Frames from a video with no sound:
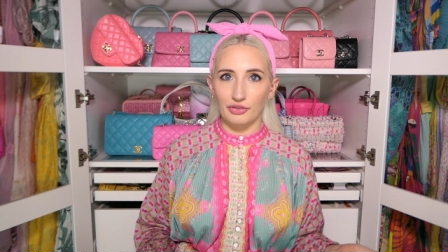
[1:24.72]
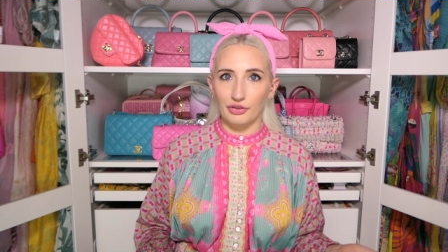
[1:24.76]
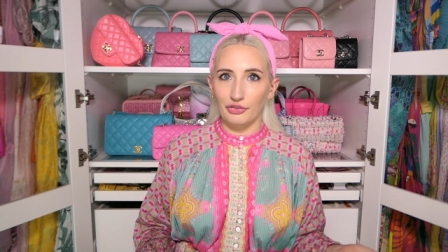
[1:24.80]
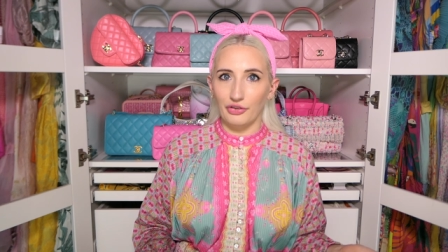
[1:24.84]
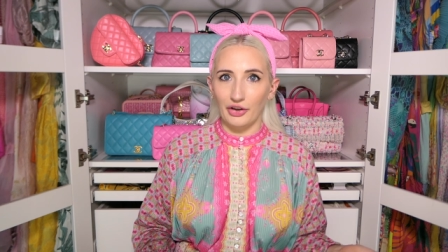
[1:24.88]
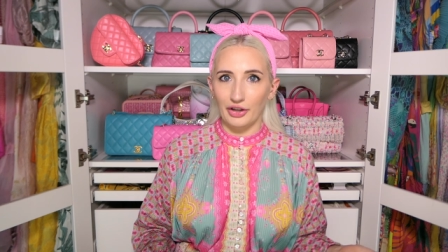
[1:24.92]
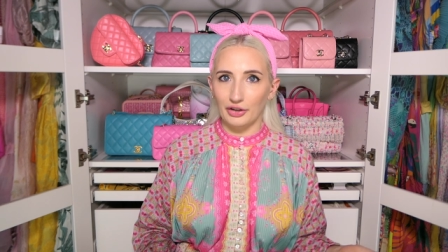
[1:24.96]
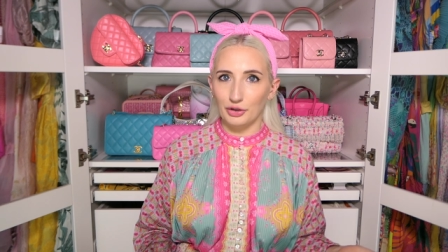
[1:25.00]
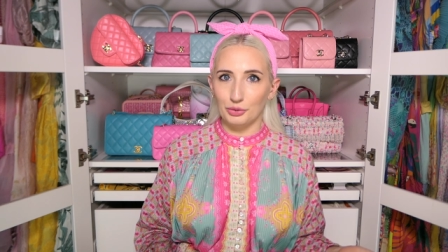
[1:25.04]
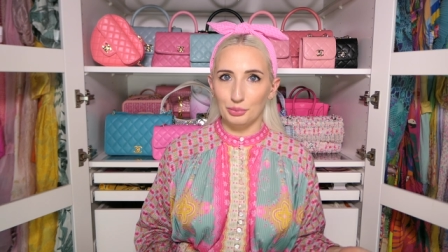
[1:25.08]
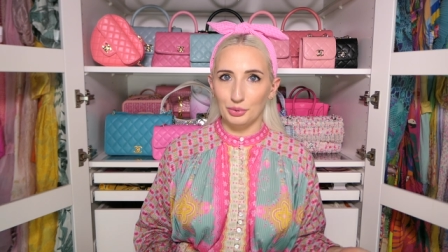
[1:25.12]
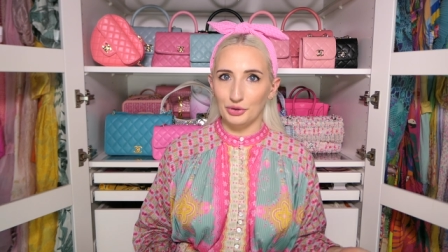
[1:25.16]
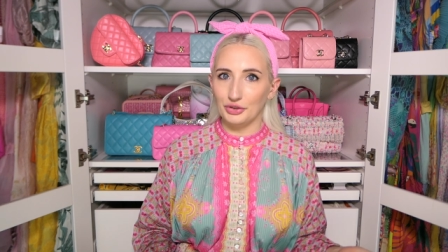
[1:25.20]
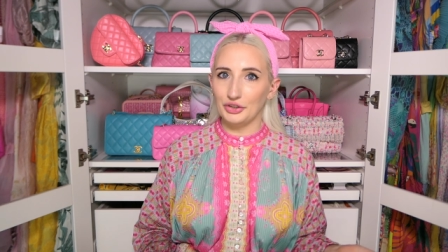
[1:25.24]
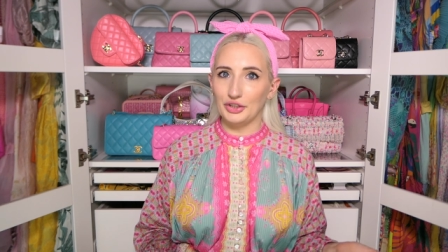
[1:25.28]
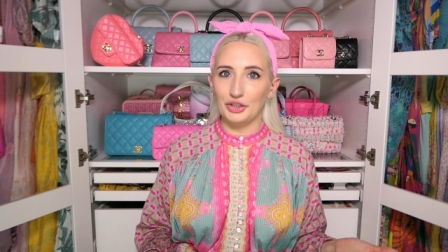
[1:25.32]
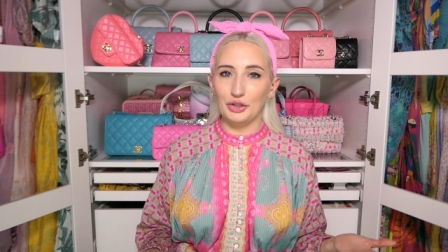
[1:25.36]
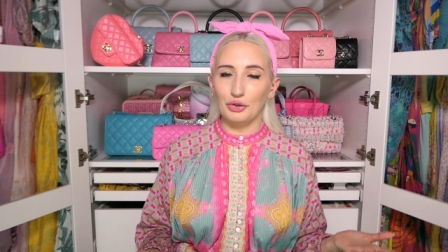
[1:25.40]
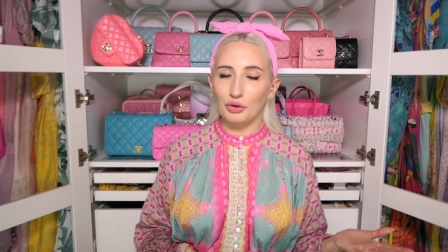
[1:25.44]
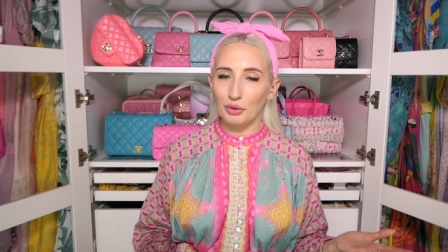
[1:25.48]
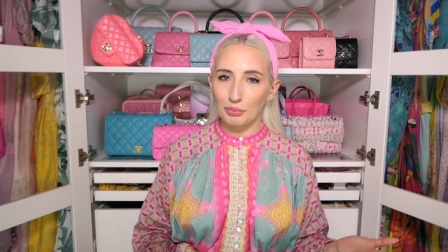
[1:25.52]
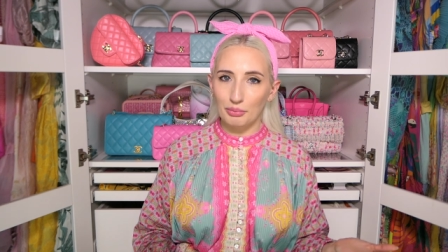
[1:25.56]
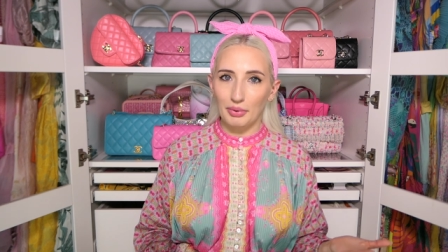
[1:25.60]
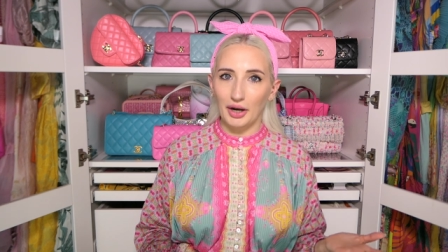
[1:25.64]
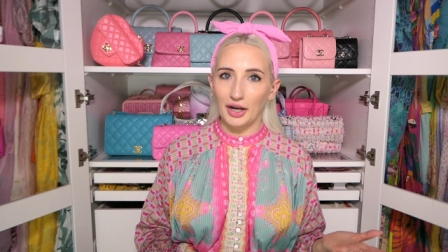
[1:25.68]
available that
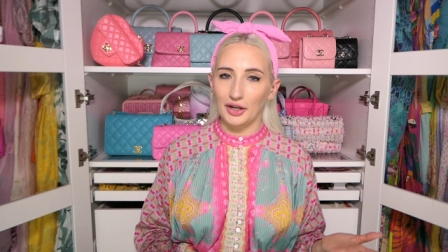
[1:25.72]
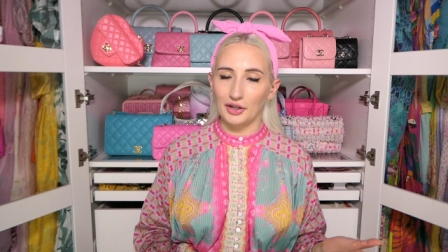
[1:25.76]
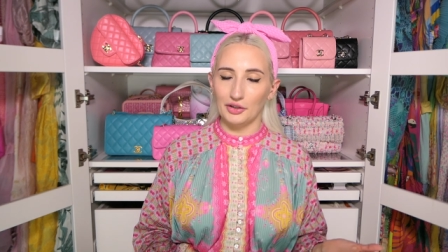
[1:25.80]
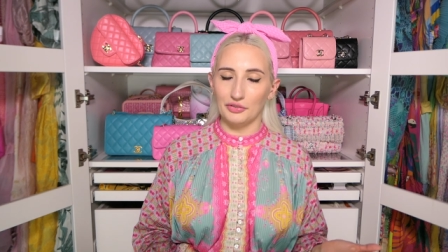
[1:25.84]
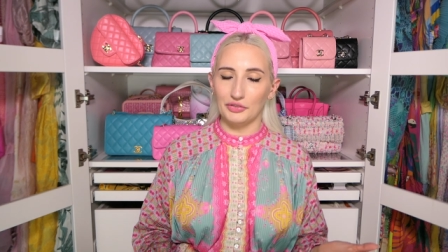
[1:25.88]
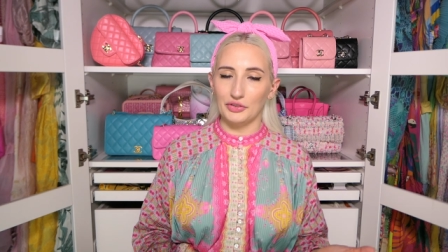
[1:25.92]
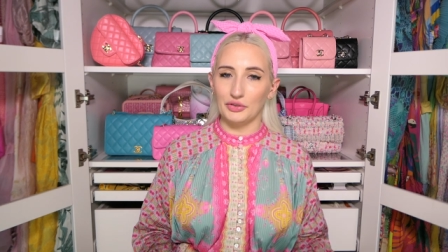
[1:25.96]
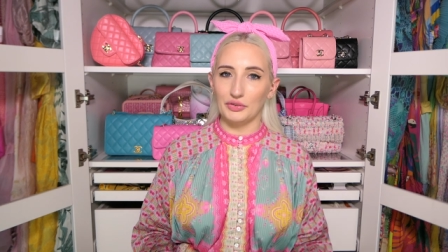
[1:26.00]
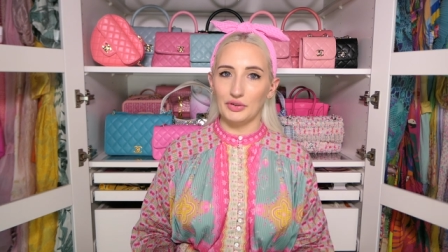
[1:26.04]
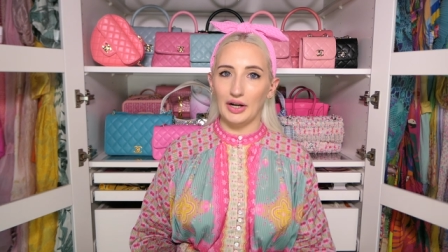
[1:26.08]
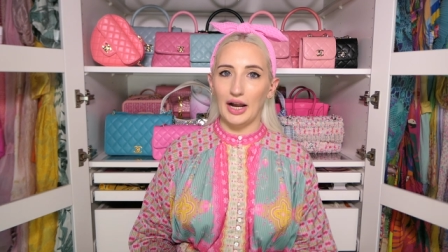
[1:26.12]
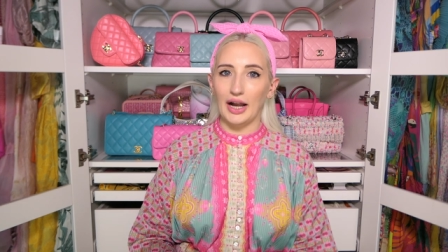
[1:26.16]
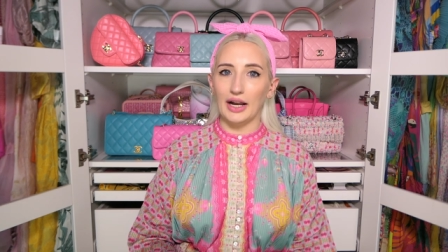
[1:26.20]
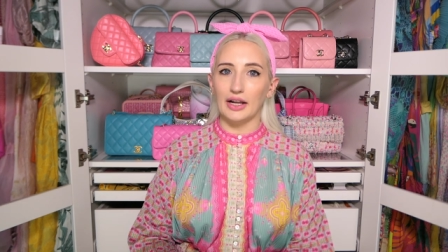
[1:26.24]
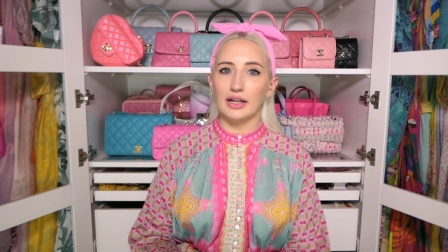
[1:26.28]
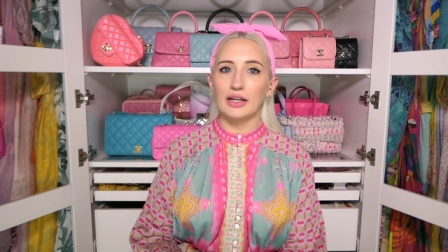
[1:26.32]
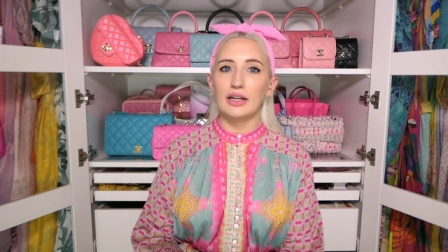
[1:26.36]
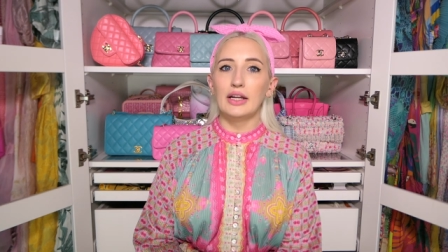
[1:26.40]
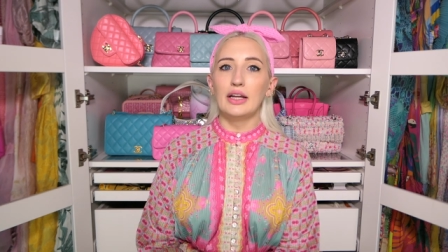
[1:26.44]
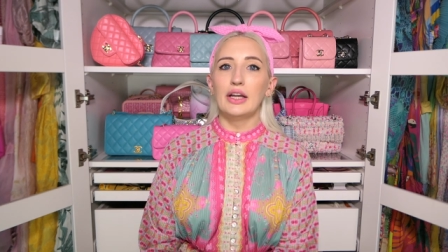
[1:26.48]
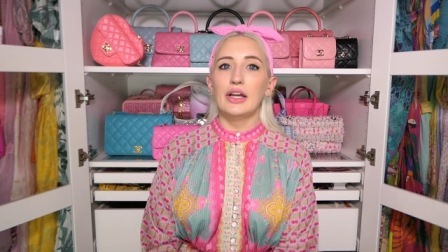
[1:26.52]
you can buy off the rack.